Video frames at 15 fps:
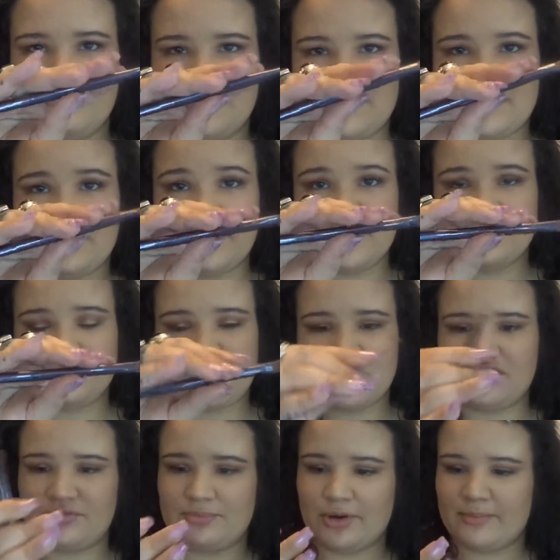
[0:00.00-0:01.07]
Mysterious
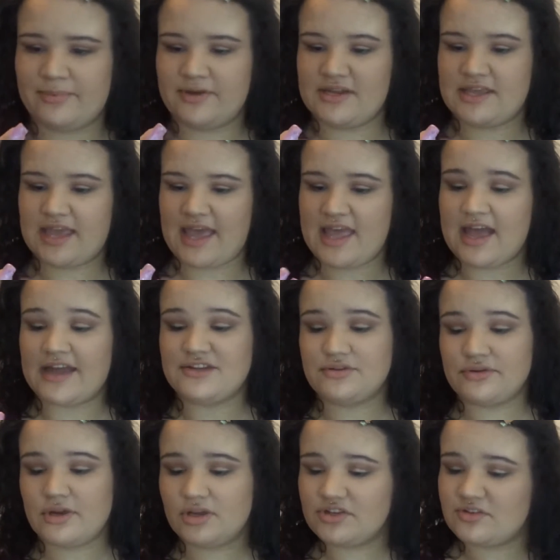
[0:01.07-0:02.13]
brush from Urban Decay. I
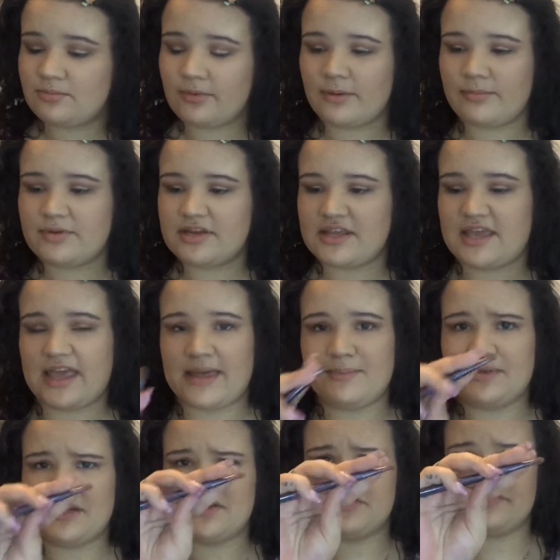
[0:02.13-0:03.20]
do know it's from Urban Decay,
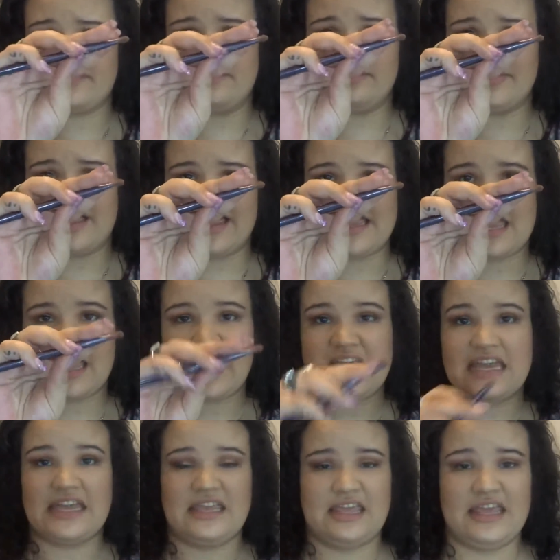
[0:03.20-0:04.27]
but it's from like
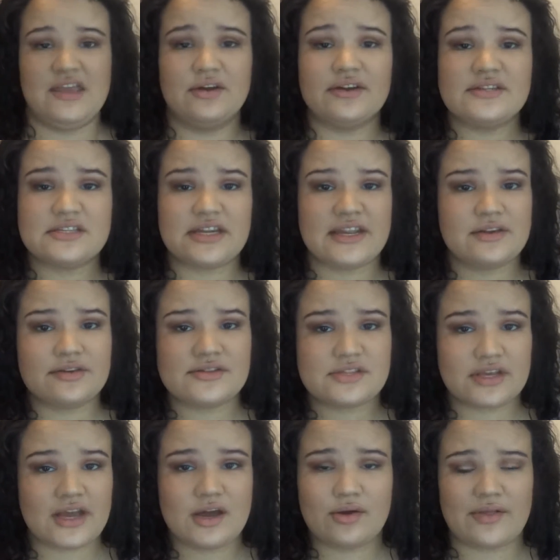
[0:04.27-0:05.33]
eons and eons
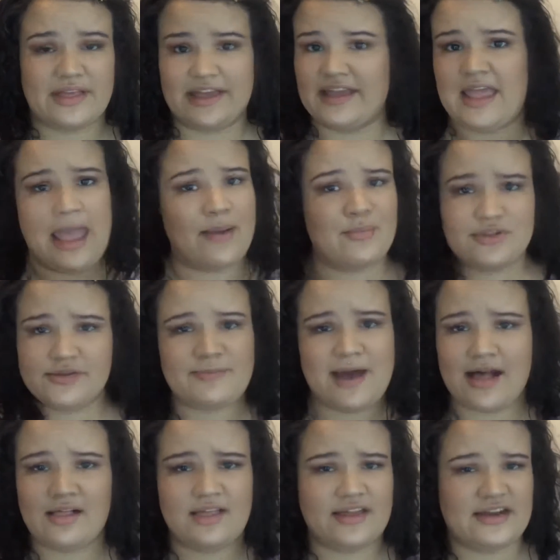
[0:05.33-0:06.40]
ago. Like, it came with a
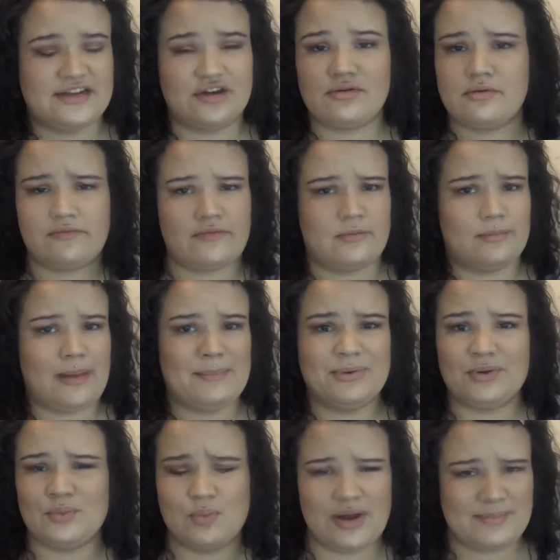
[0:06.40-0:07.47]
palette. I don't even
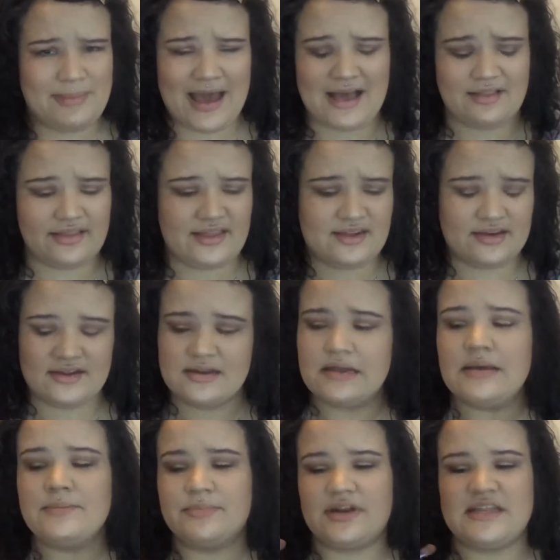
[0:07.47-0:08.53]
remember what palette,
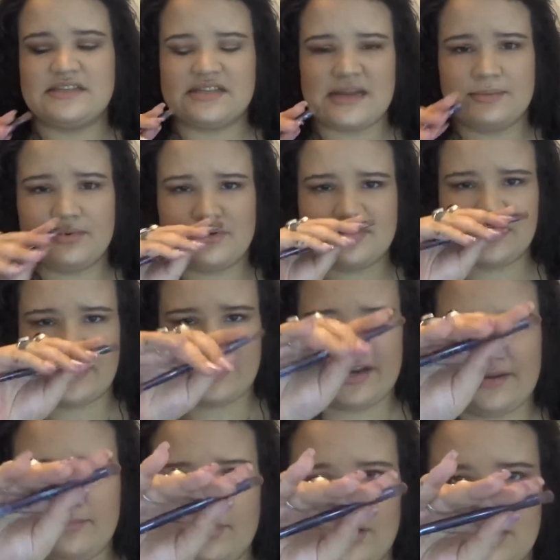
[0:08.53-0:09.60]
but it's a
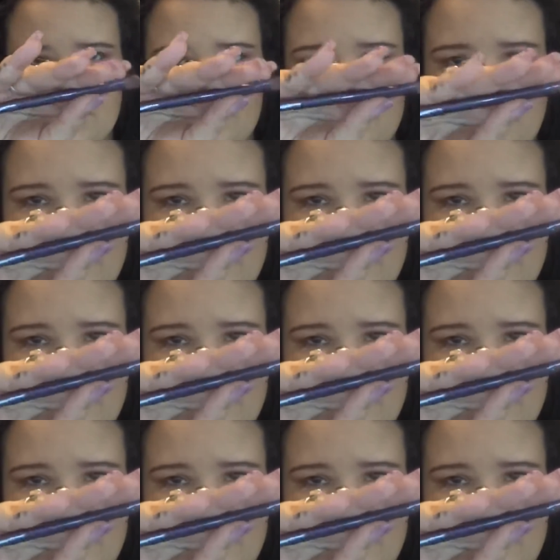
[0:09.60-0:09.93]
double-sided brush from